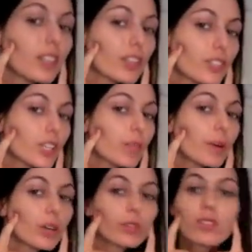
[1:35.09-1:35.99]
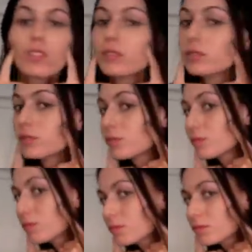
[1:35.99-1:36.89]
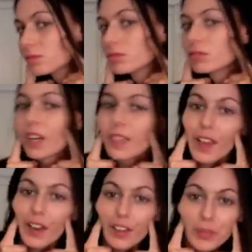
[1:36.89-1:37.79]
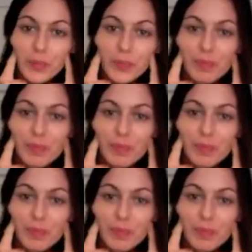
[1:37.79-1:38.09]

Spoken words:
your cheekbones, right there,